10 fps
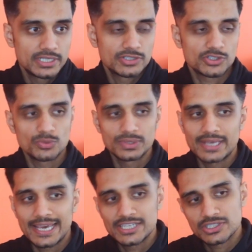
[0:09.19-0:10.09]
And so with
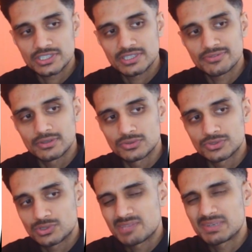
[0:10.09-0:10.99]
the agency funnels,
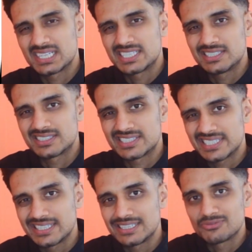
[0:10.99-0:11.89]
you typically
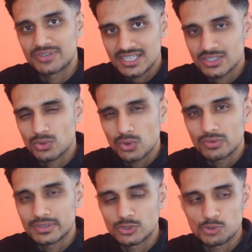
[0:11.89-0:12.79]
see VSL call
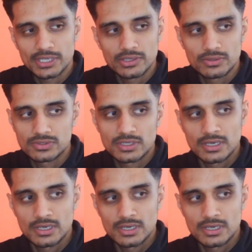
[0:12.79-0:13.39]
funnels being used.